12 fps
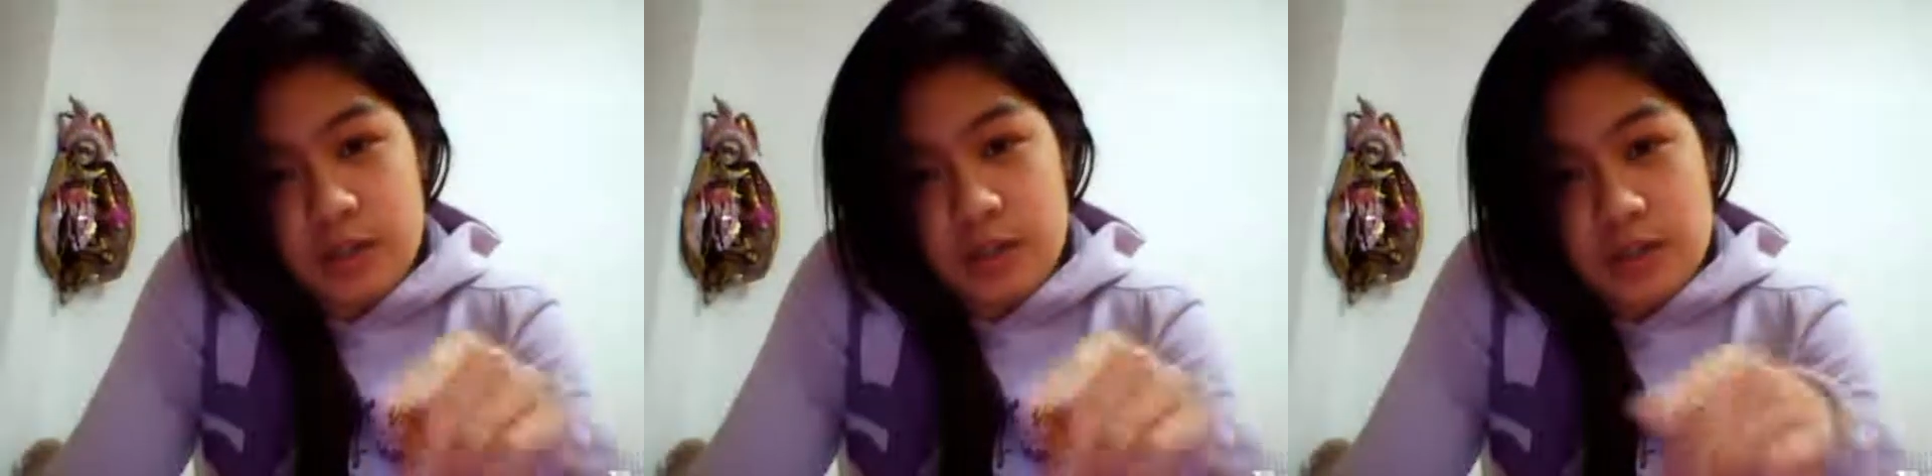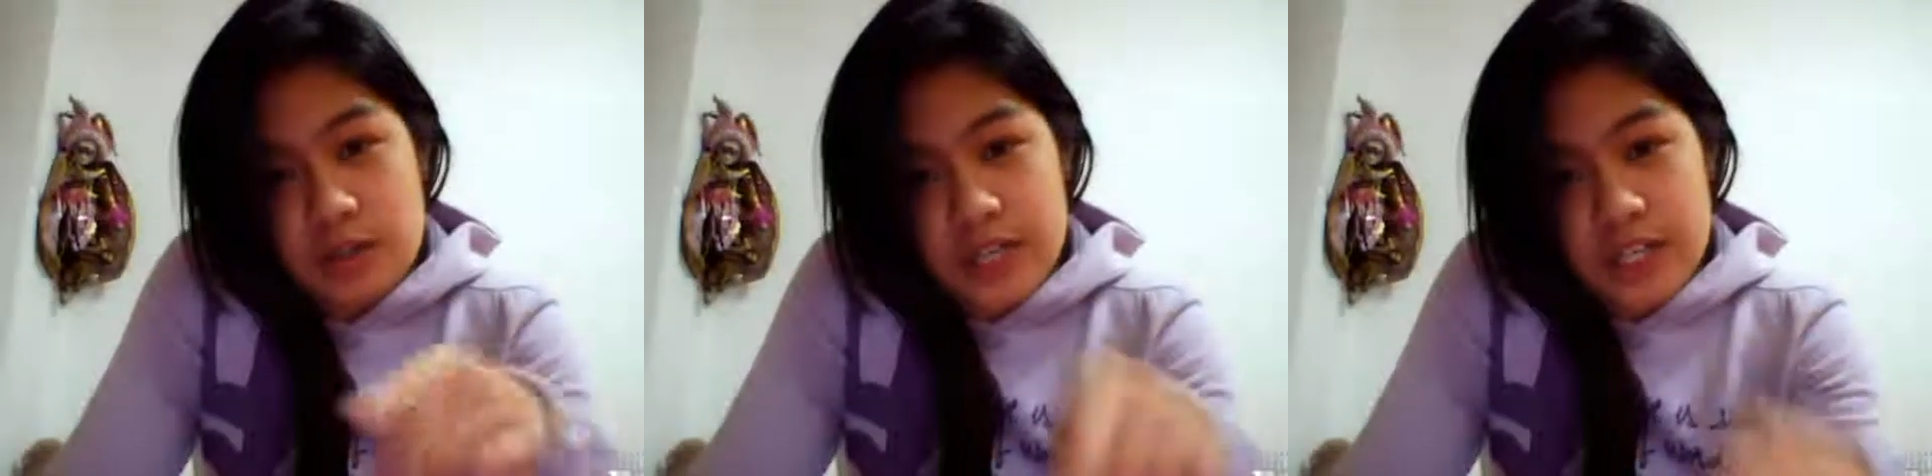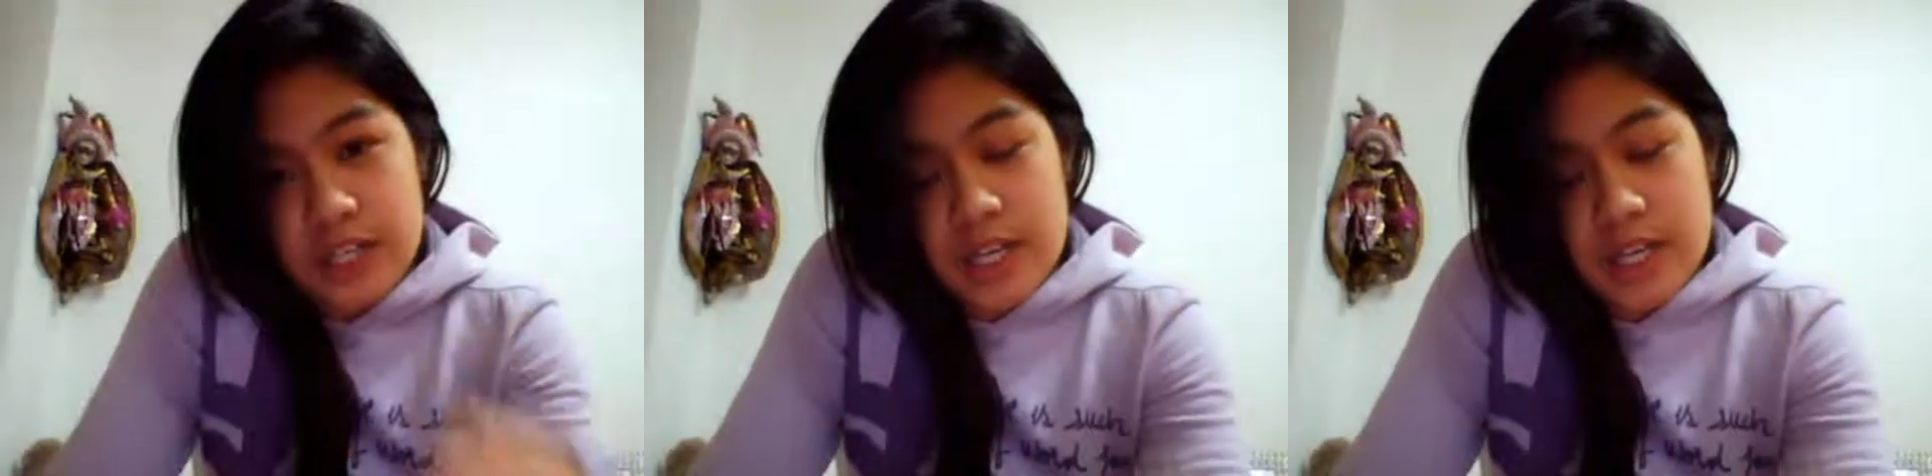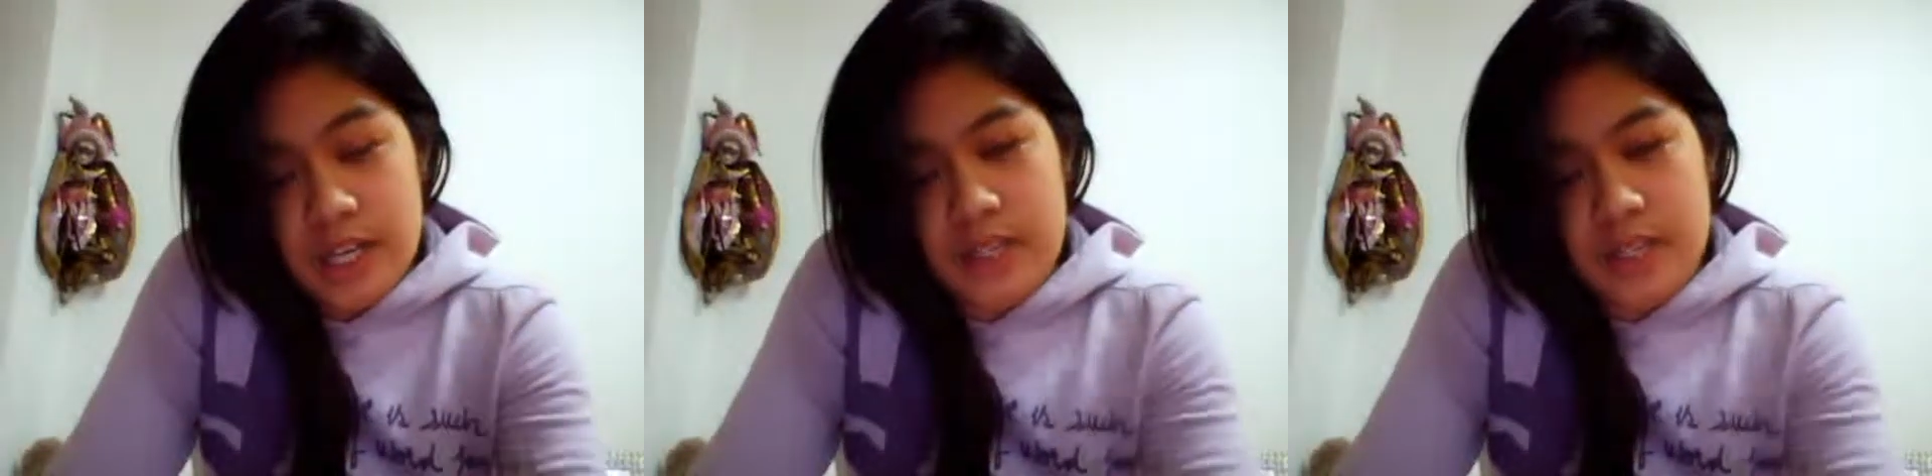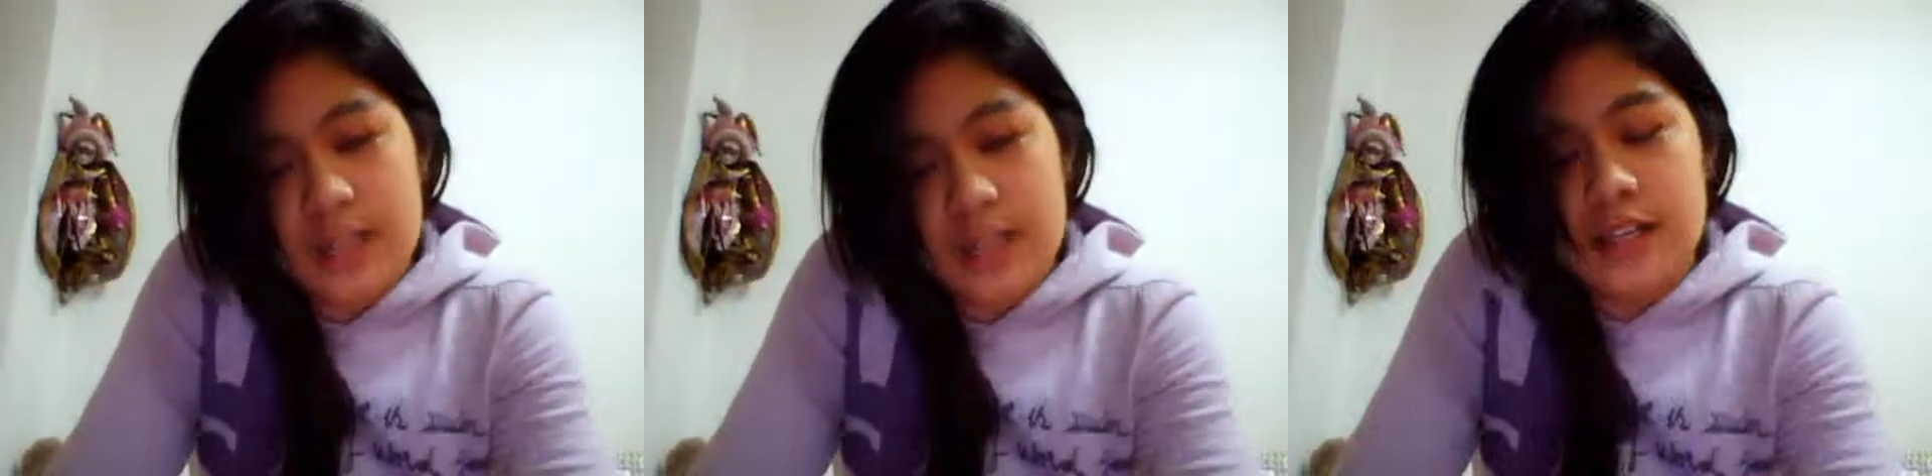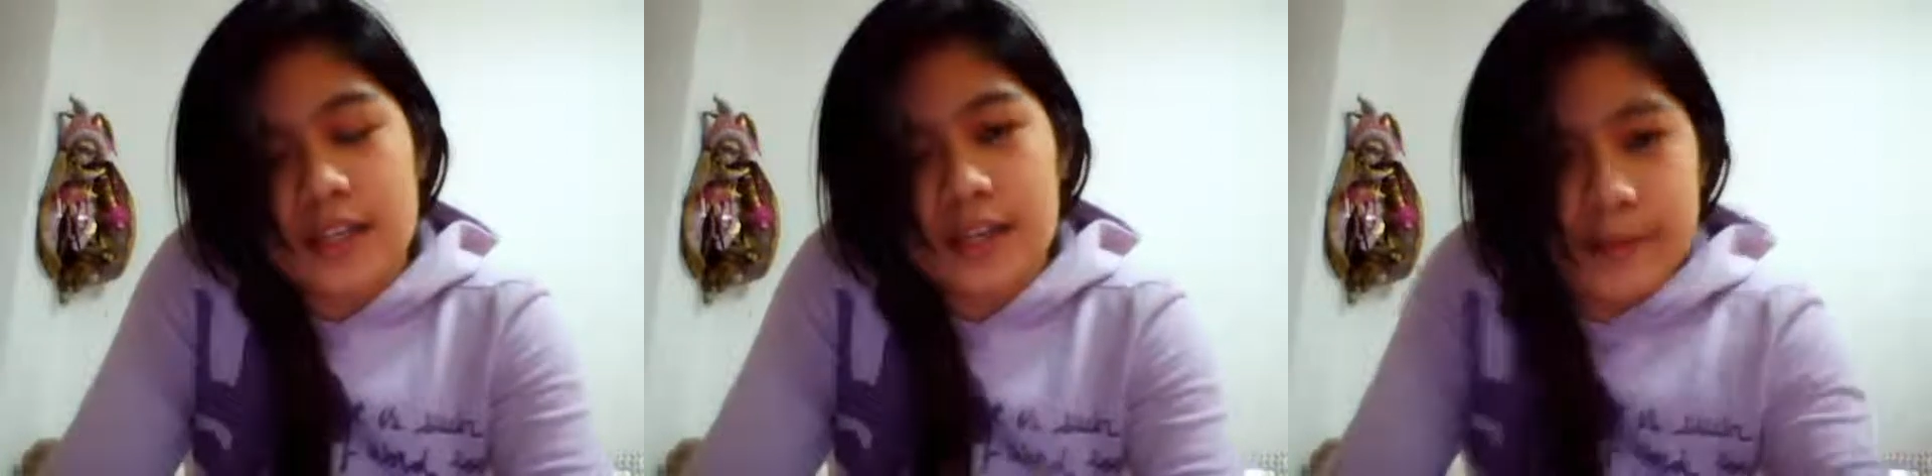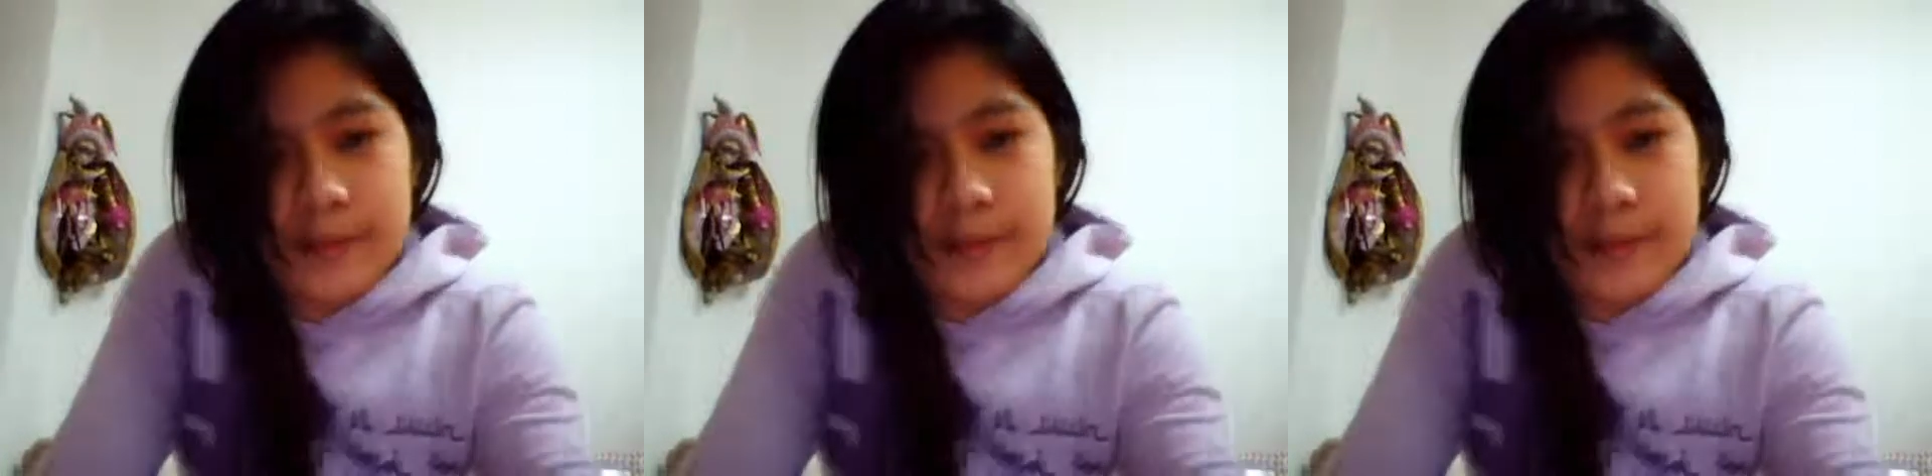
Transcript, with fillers: the recording and then I